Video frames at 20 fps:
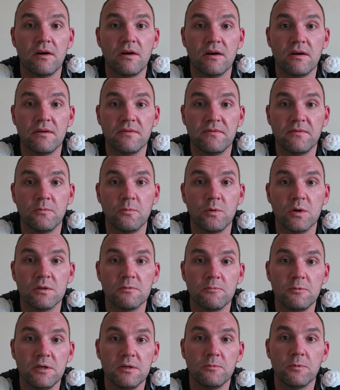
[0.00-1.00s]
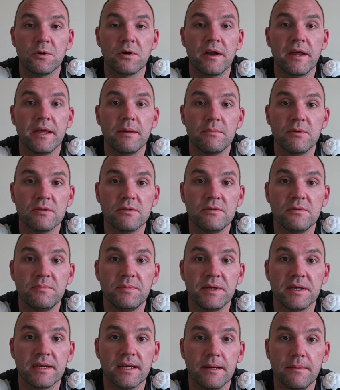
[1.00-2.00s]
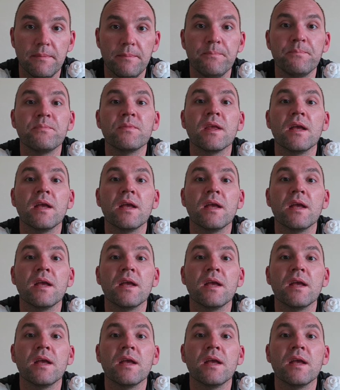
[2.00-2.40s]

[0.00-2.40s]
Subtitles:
of what we were able to pick up.